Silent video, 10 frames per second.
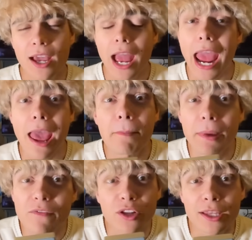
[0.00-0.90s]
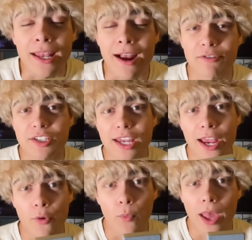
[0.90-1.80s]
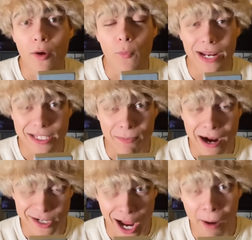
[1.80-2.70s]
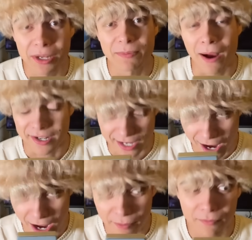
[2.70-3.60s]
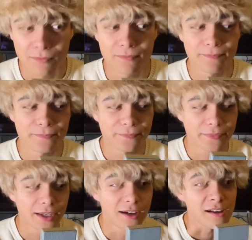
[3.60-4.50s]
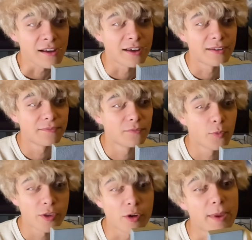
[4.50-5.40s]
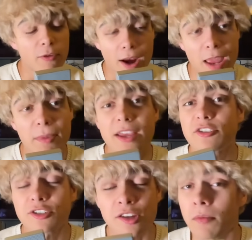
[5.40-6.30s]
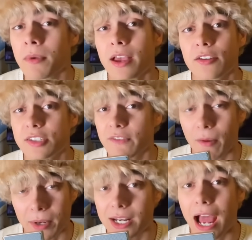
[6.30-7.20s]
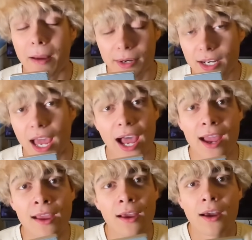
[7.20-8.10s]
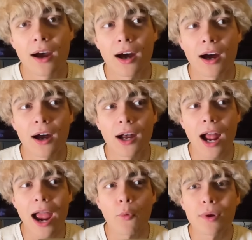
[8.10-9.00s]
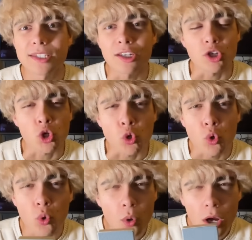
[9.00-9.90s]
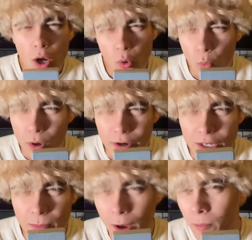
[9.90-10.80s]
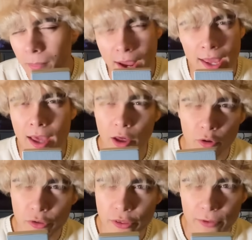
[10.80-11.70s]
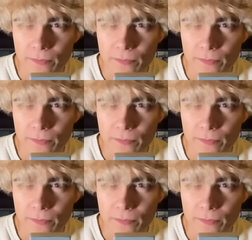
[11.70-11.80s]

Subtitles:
ambivalent, I was just like, well, when it's my time, it's my time. Whether it be rabies or something else, if I'm gonna die, I'm gonna die. I wasn't too worried about my health.